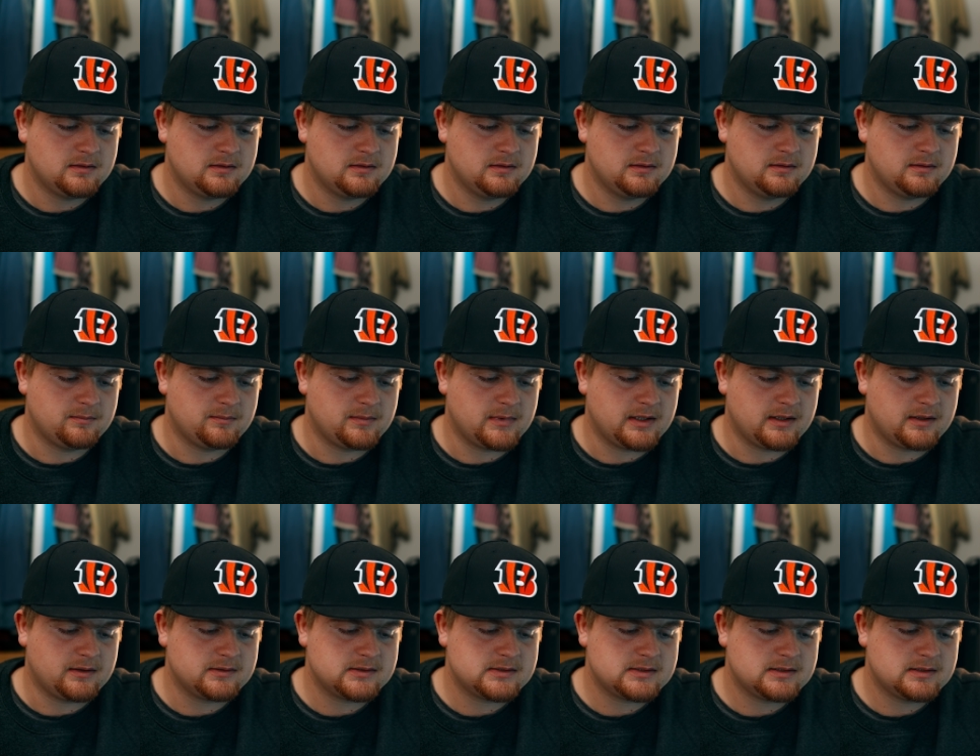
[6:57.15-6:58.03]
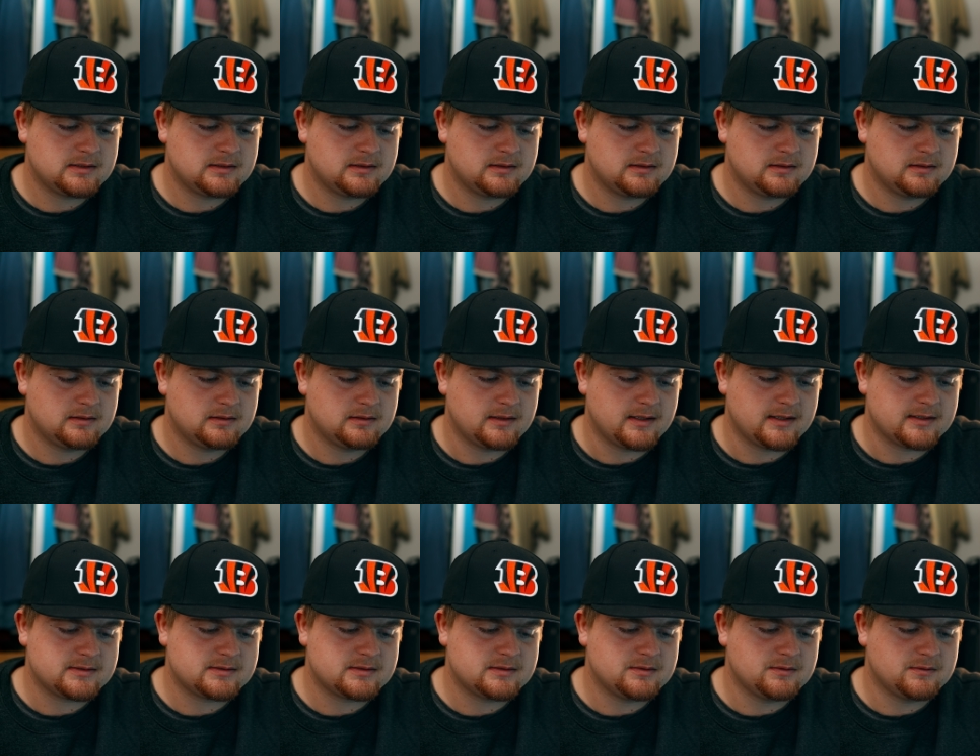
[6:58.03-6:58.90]
Good amount.
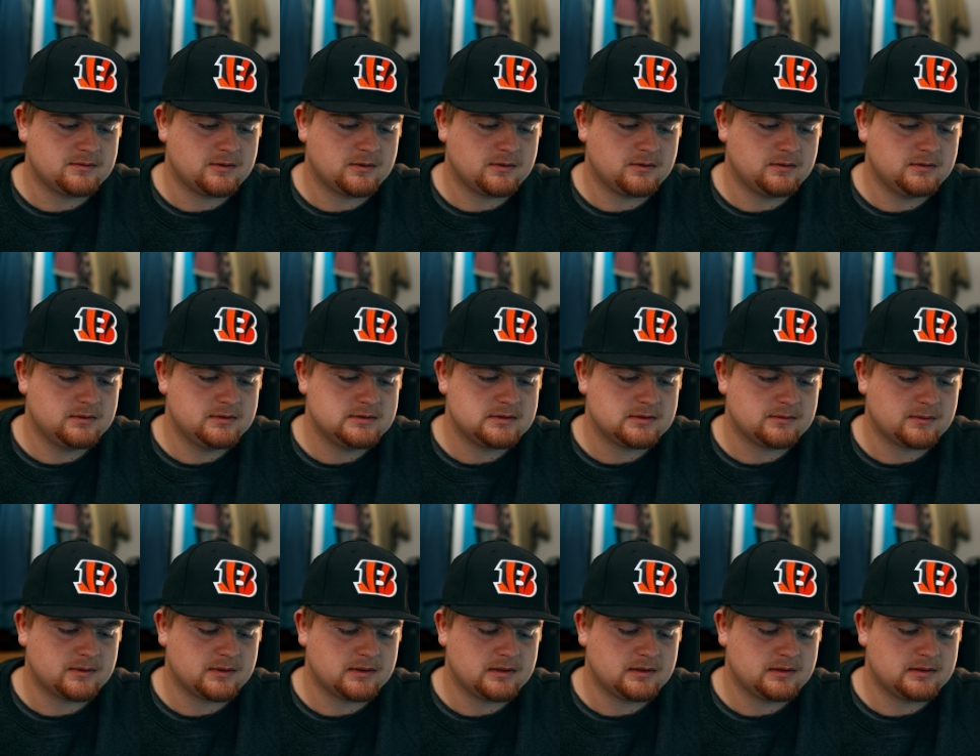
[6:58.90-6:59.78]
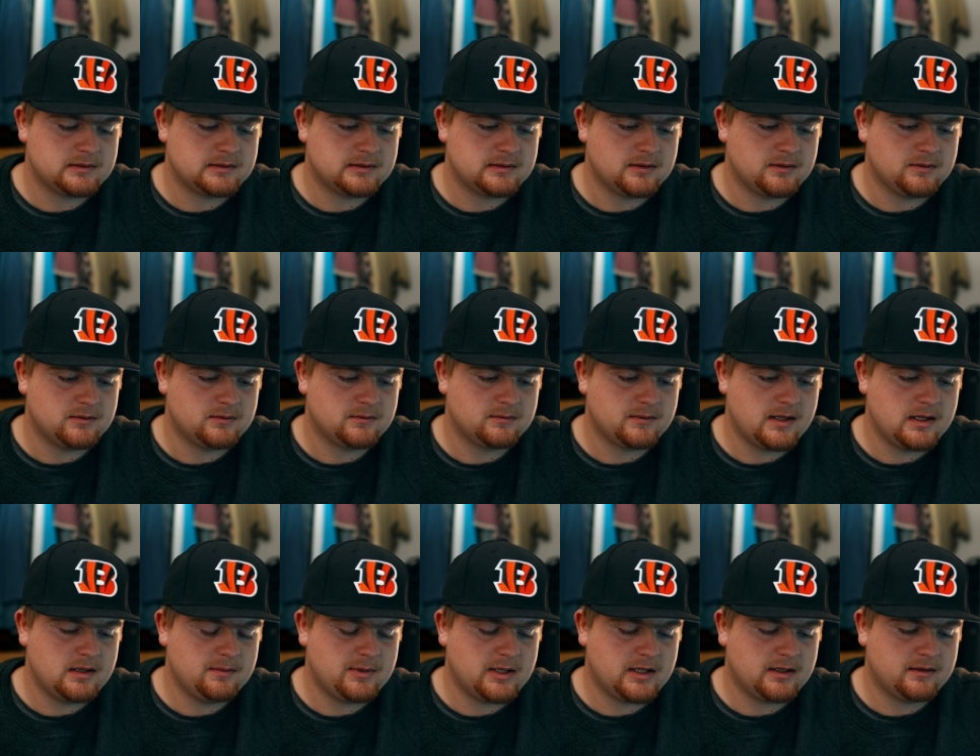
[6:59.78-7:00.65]
That's too cold, so we're gonna go
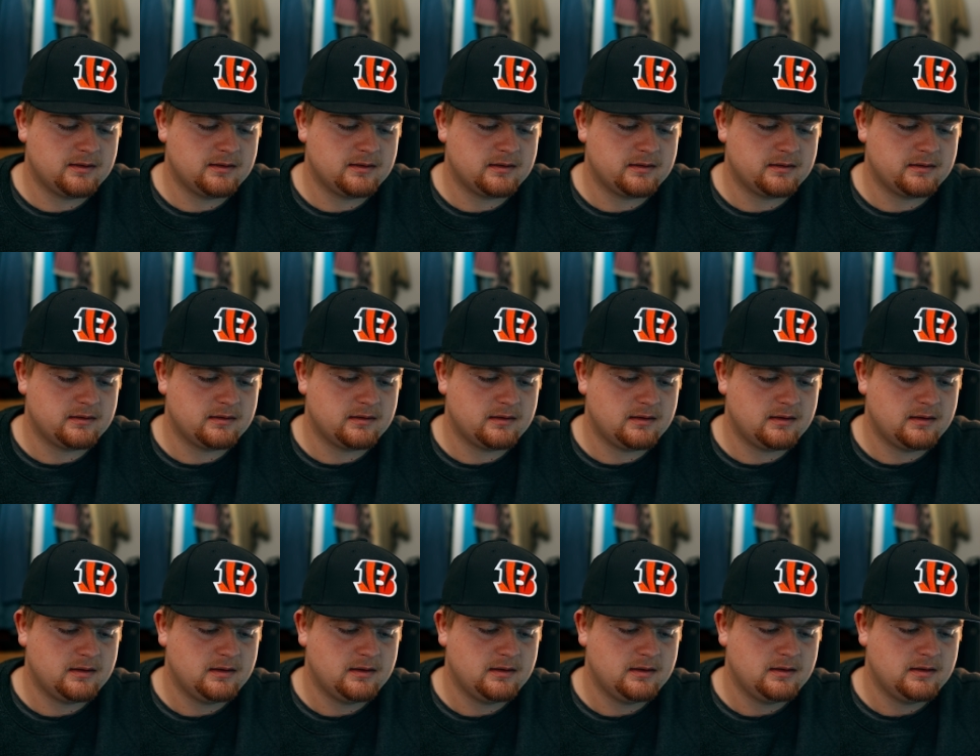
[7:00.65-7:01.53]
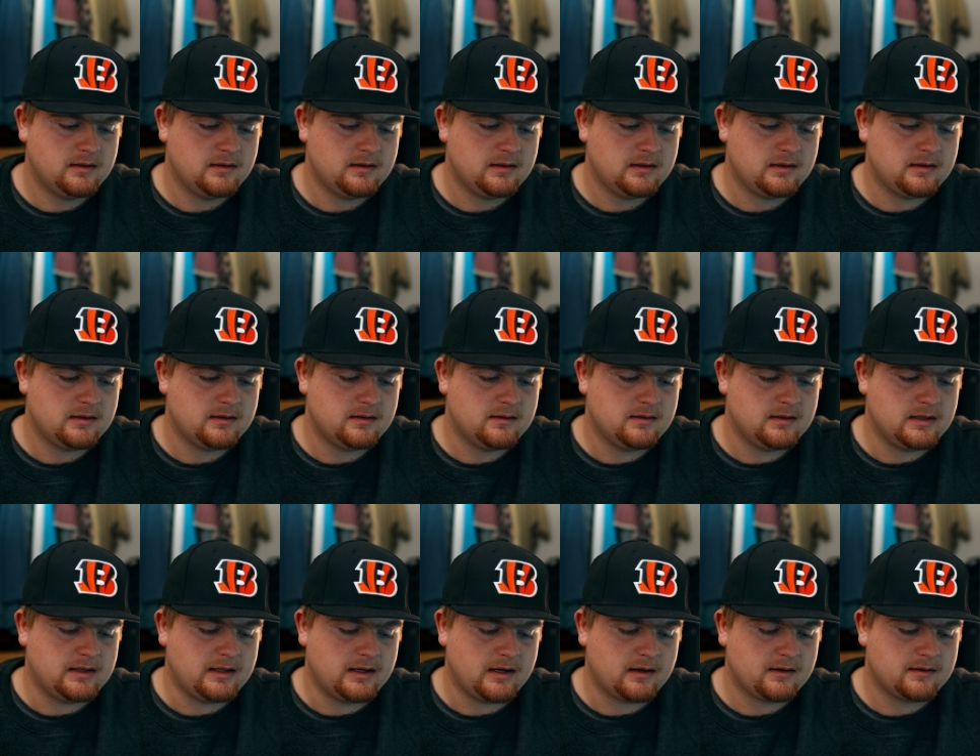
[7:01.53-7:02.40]
right about
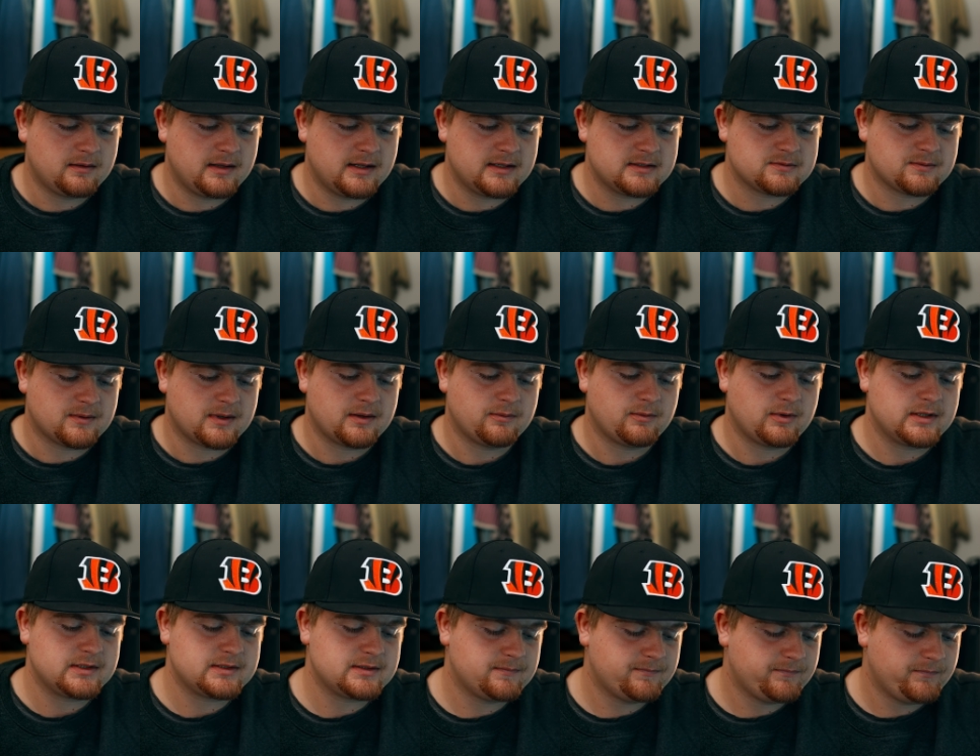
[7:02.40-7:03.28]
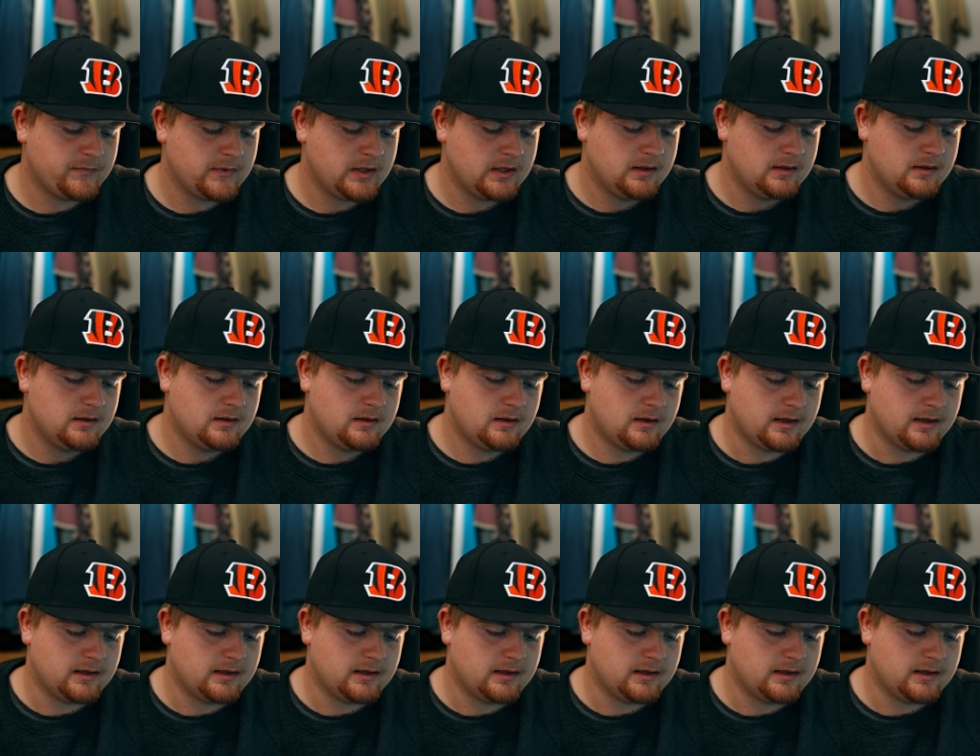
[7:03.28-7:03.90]
there. That's what I want. All